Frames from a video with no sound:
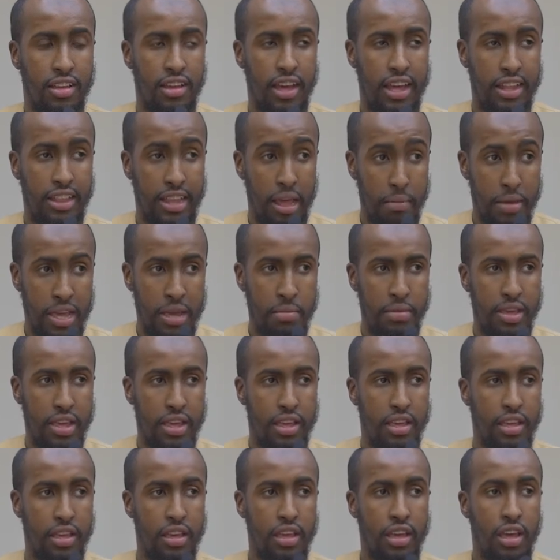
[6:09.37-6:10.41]

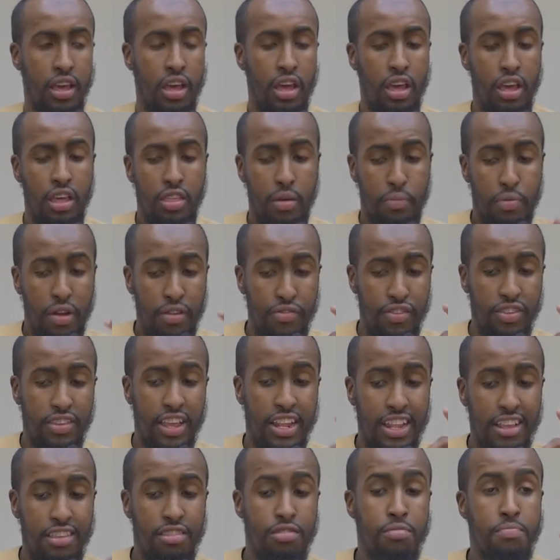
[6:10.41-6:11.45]
At-Tamimi. The Prophet
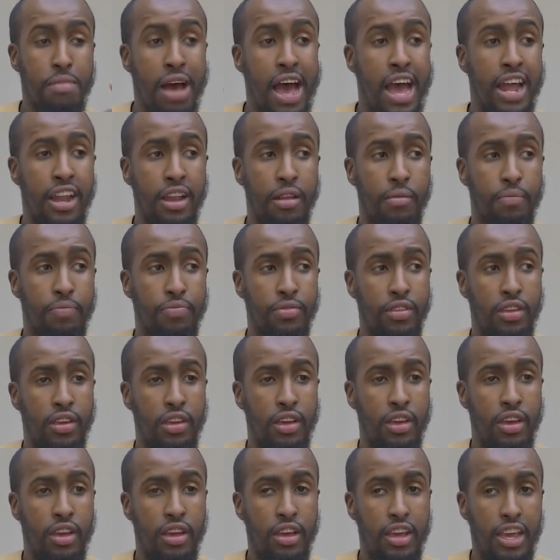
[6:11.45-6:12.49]
said, this man,
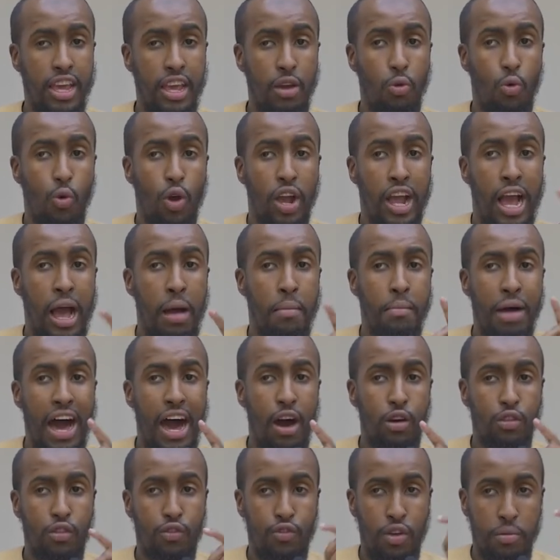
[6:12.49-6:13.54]
it will come
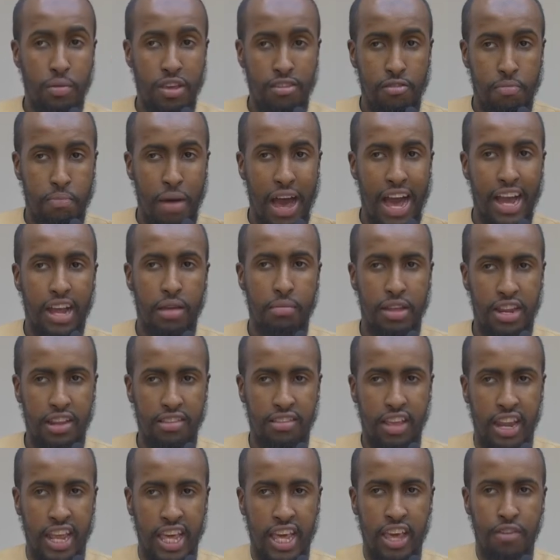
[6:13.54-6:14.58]
out from his back. I mean, he's
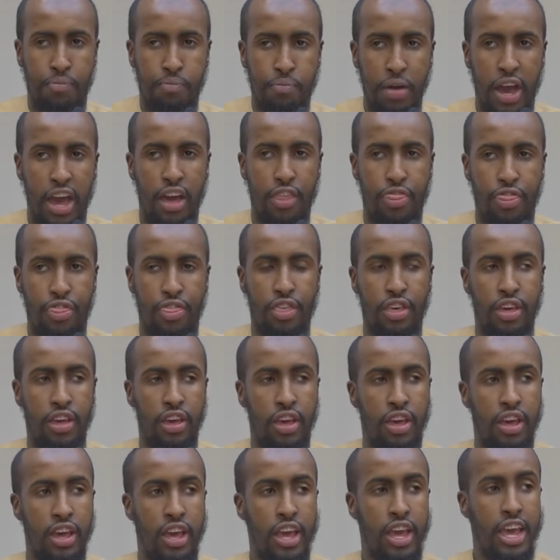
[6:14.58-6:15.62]
going to give birth.
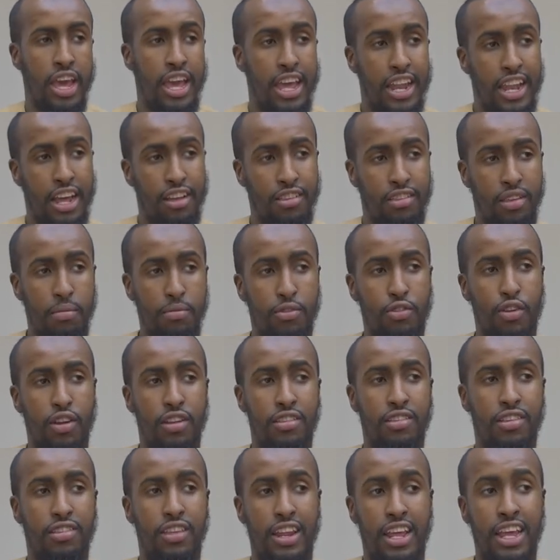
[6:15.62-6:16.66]
Now, some
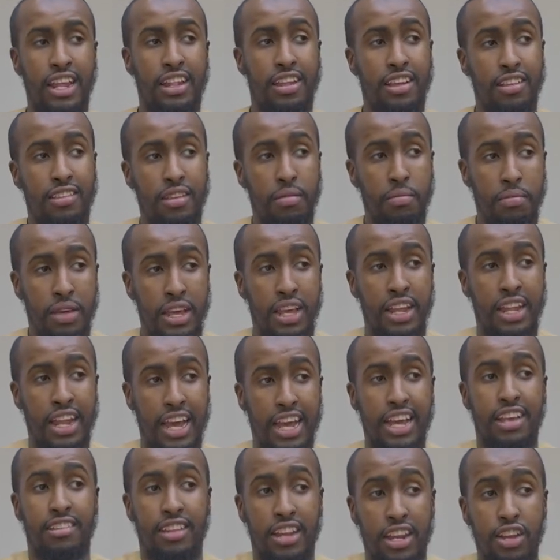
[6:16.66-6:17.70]
scholars, they said, it doesn't mean that
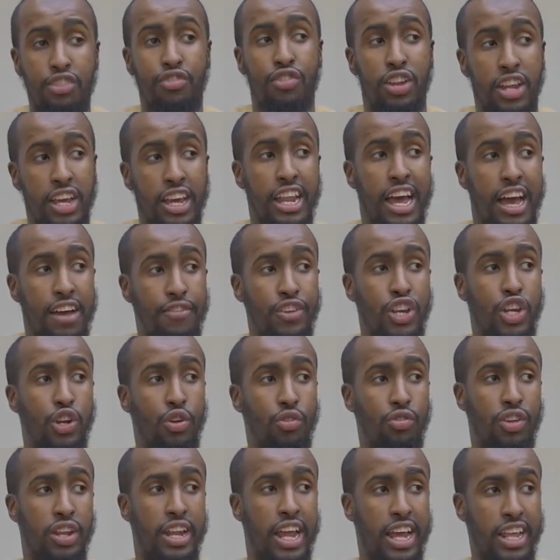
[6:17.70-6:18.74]
he's literally going to have
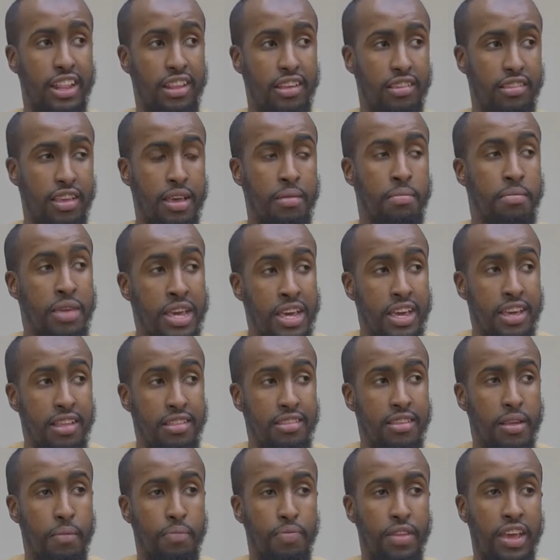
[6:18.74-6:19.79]
children like this. It
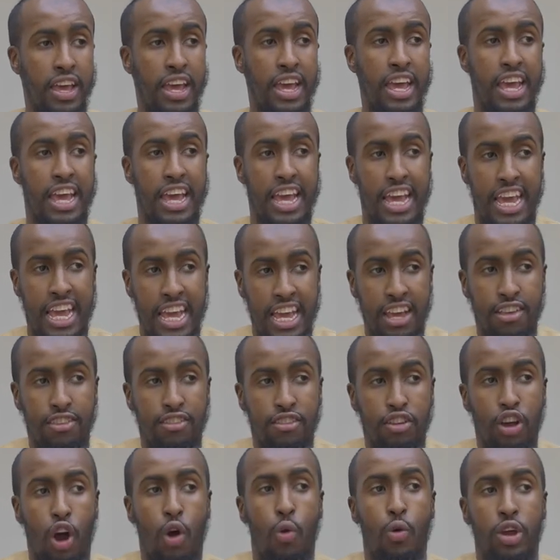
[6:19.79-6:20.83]
means he's
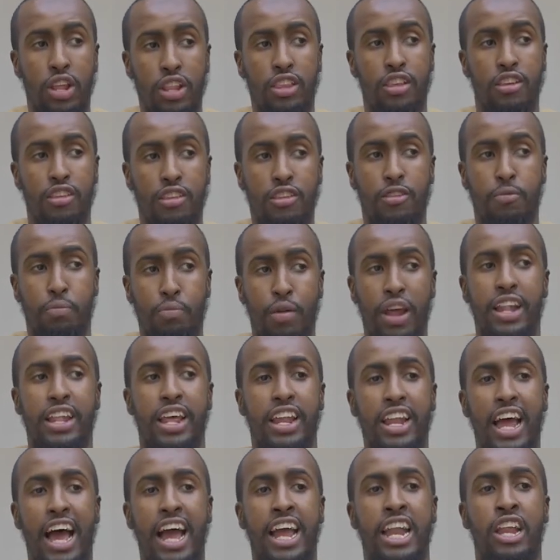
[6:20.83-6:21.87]
going to spread
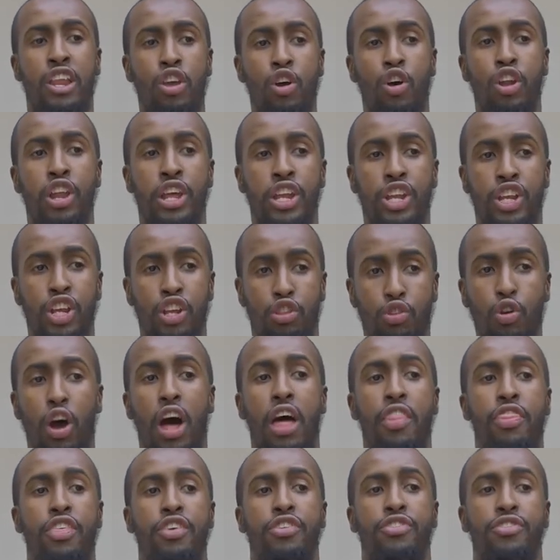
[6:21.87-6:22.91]
an ideology to
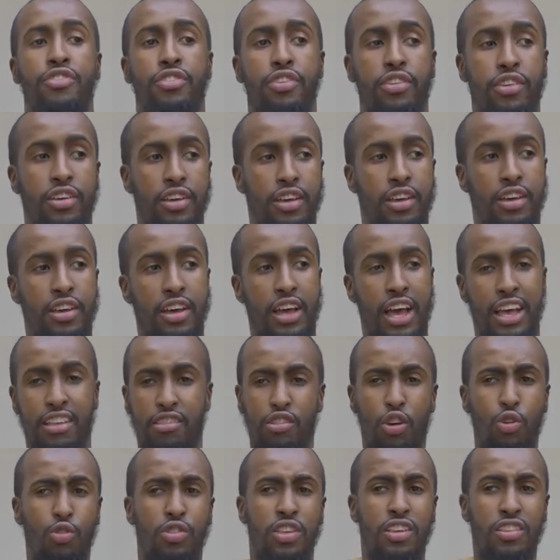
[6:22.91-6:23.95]
others as
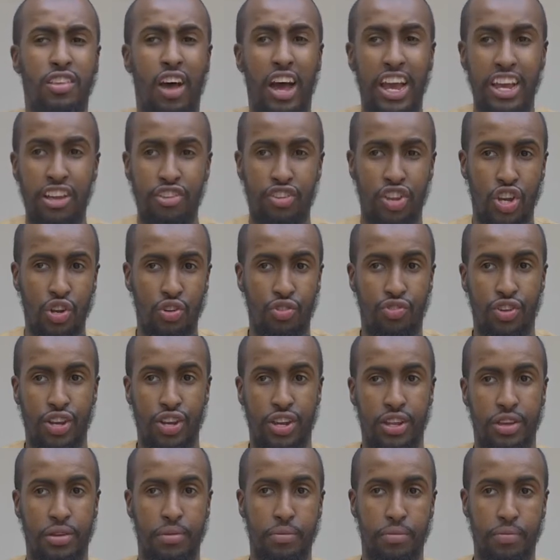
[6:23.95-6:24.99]
though these are his children.